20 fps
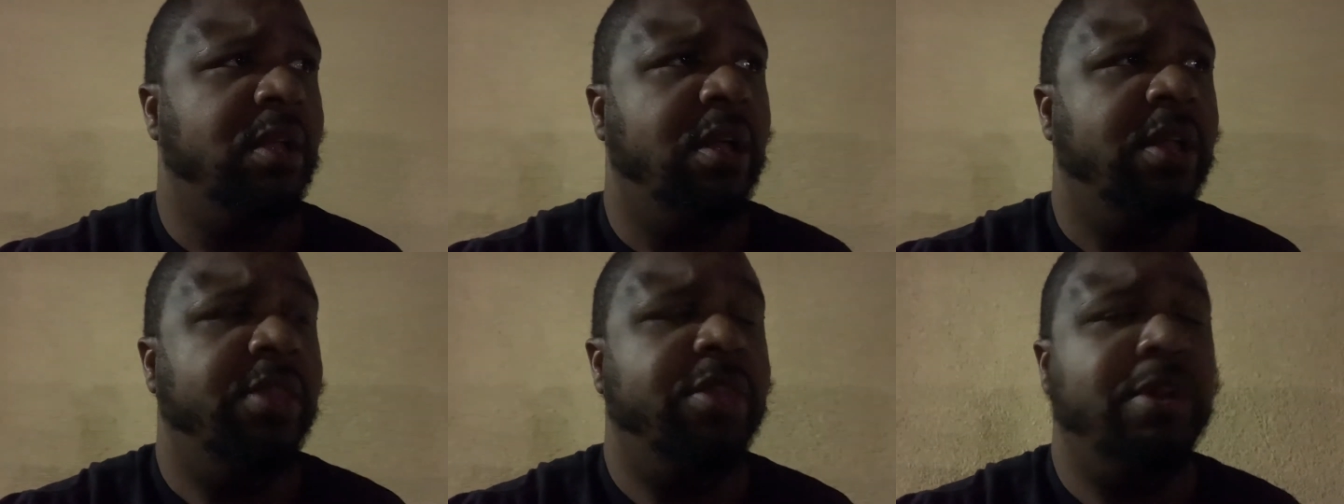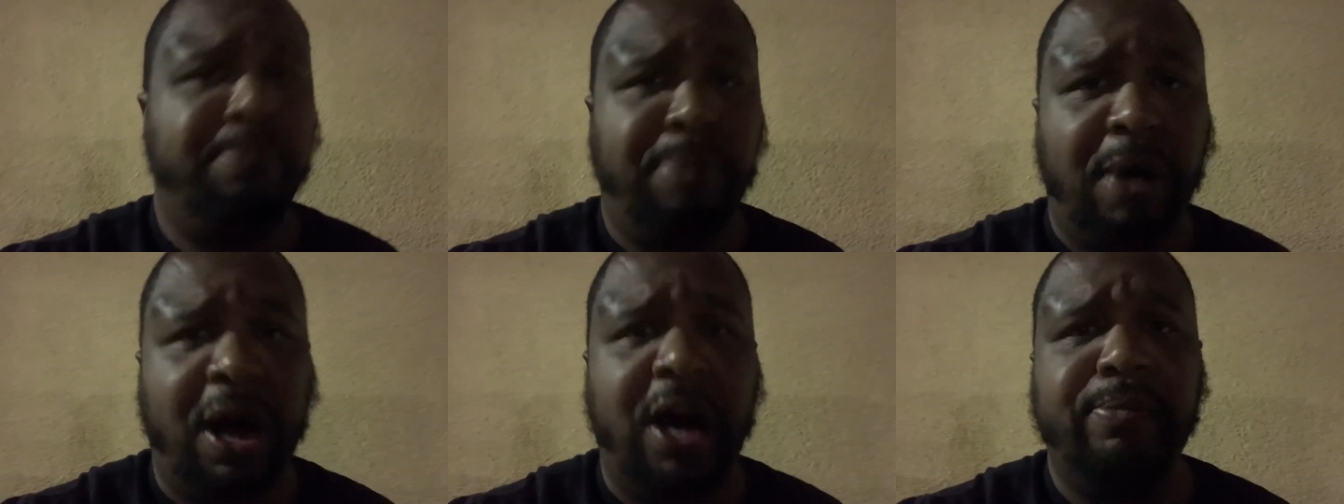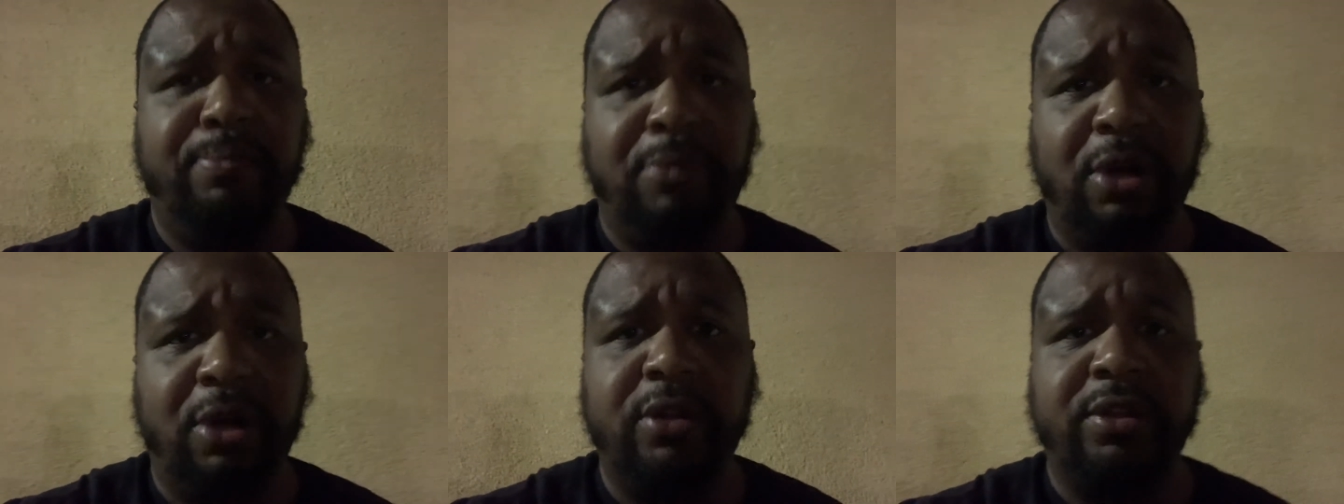the bond
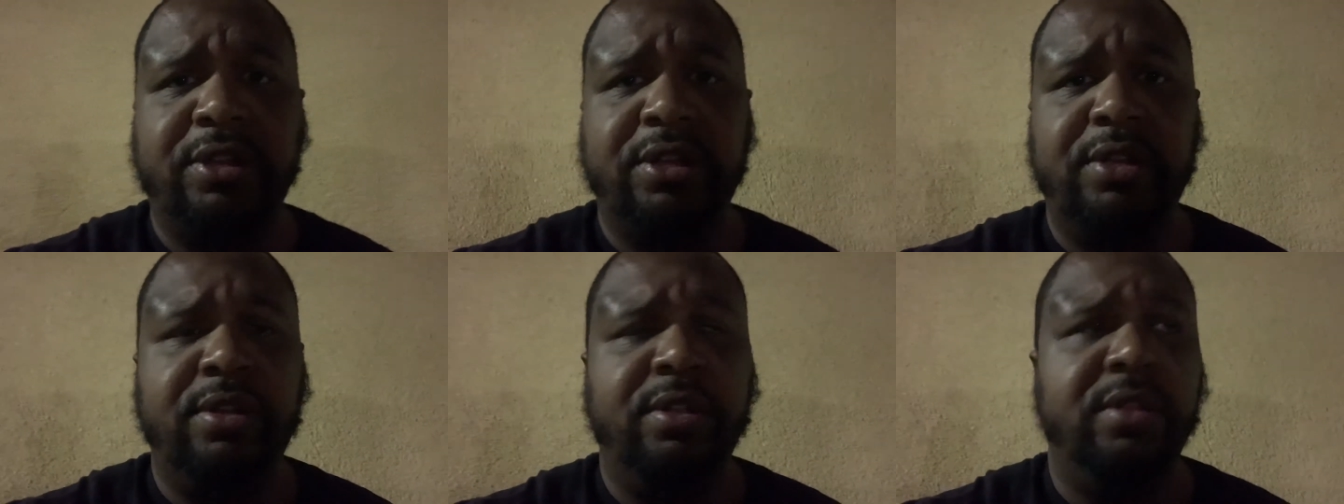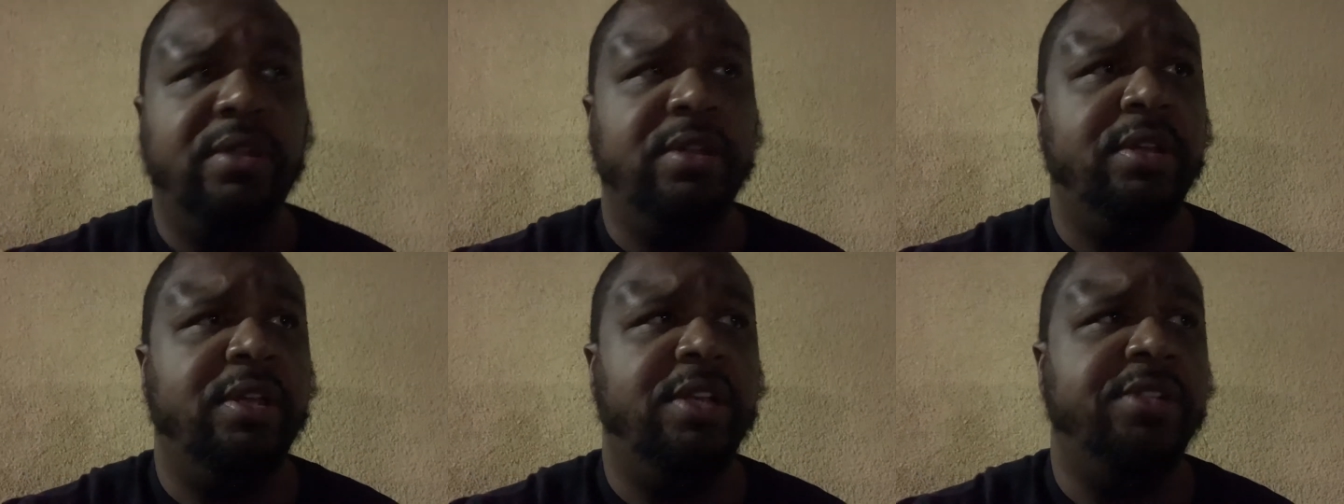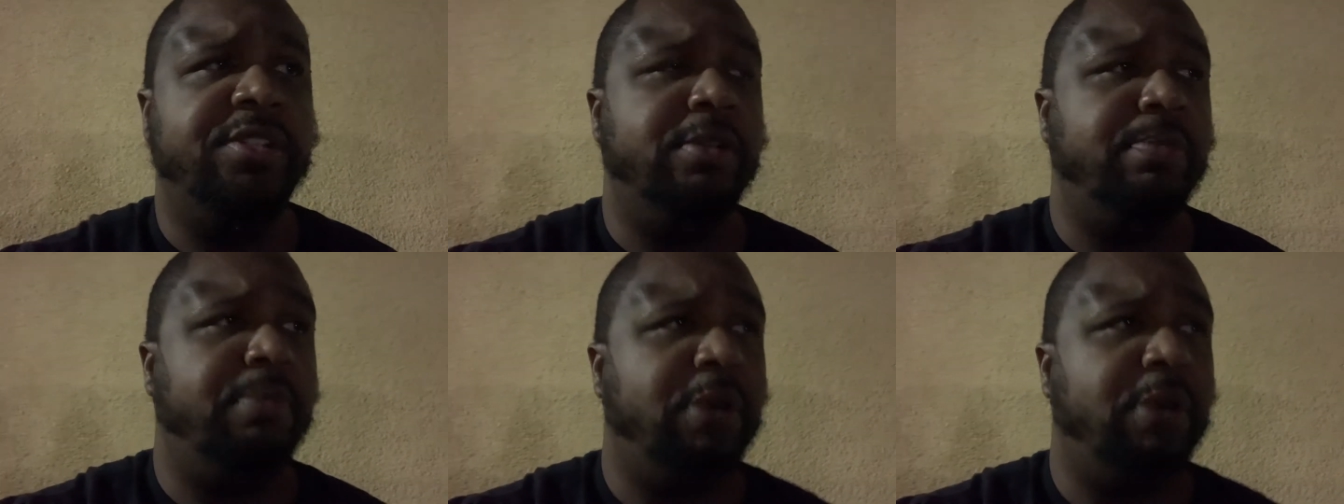market is
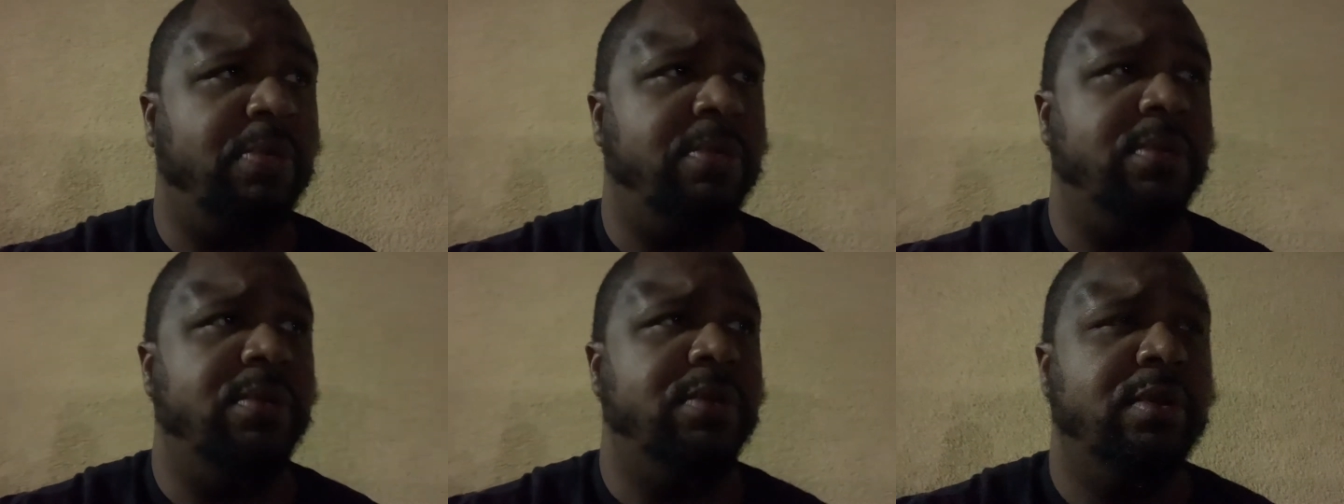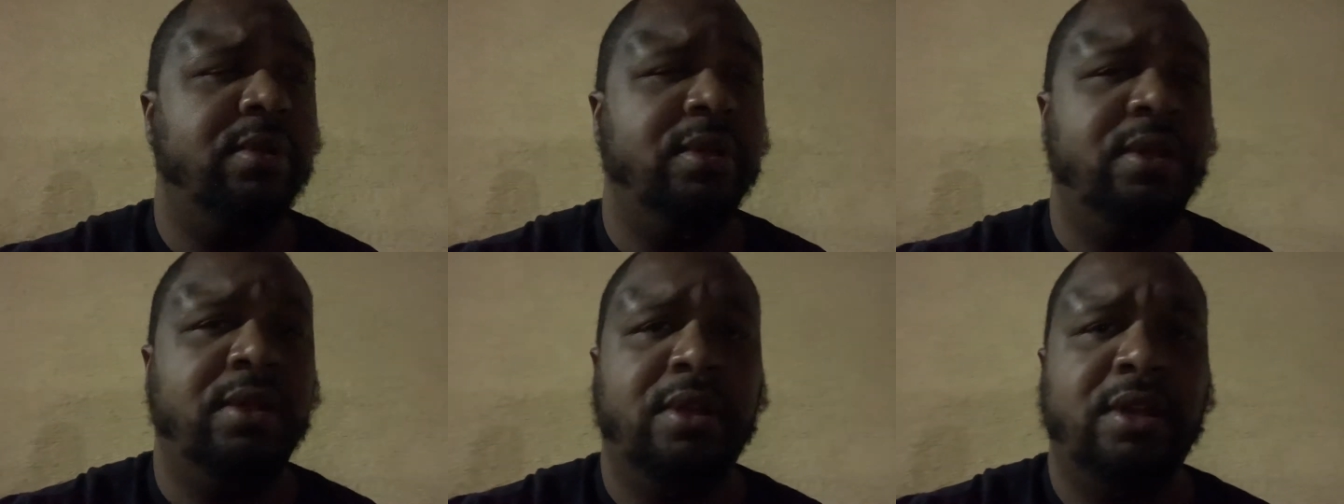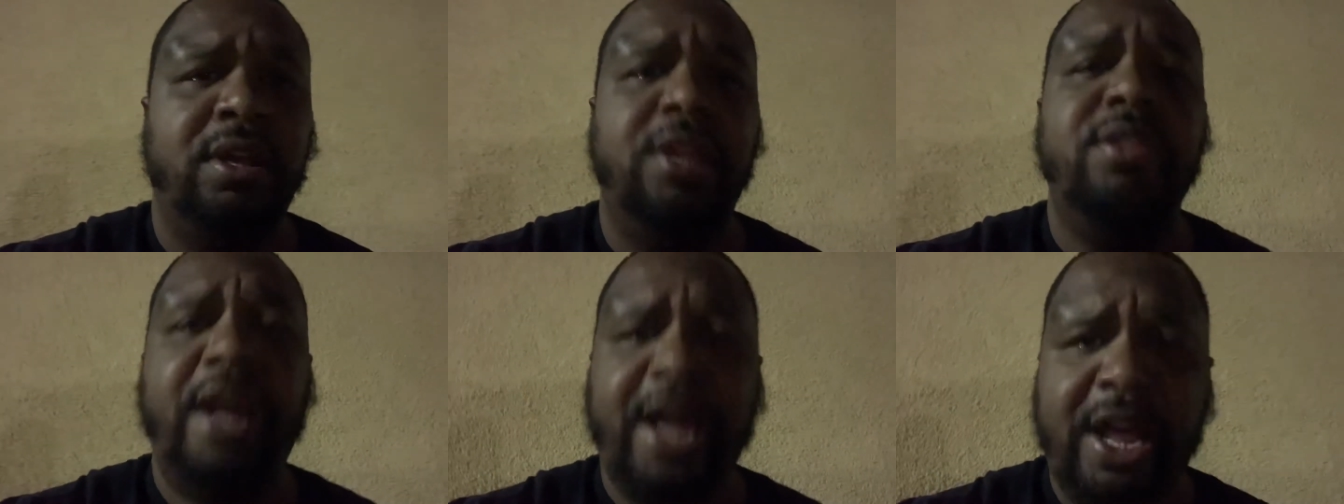in a bubble,
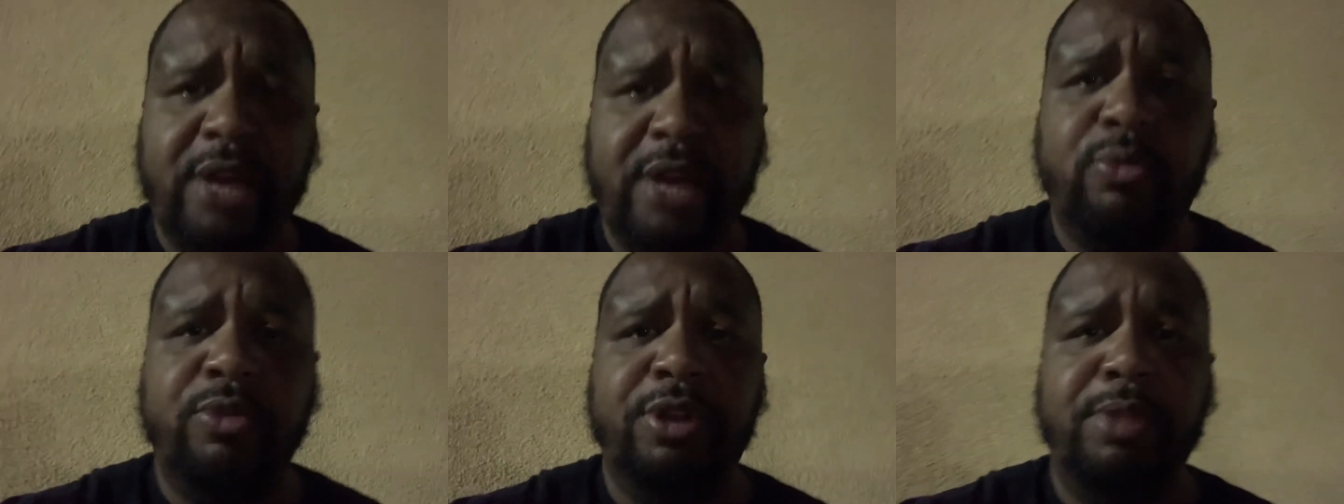and the equity